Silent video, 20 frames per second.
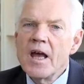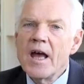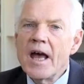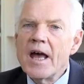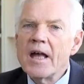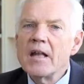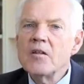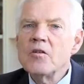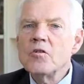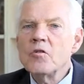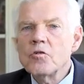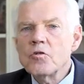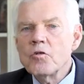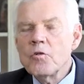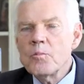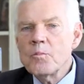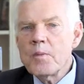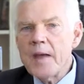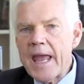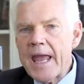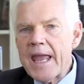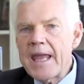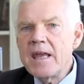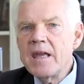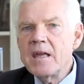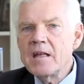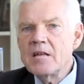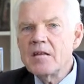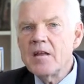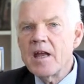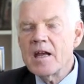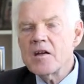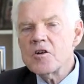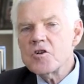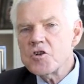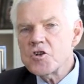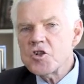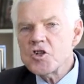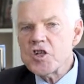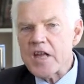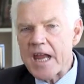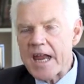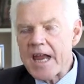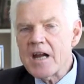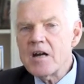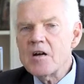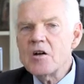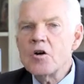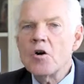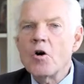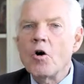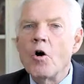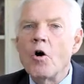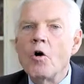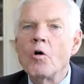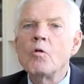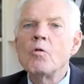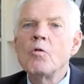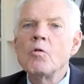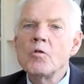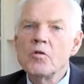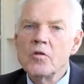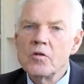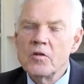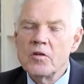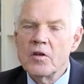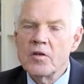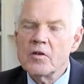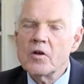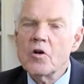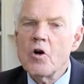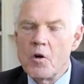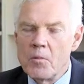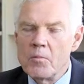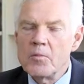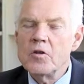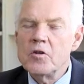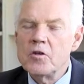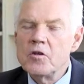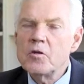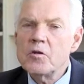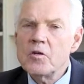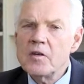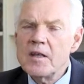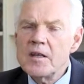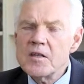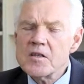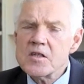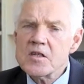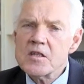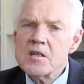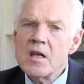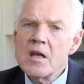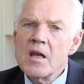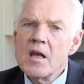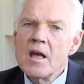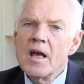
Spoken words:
had to pay their share of the common duties,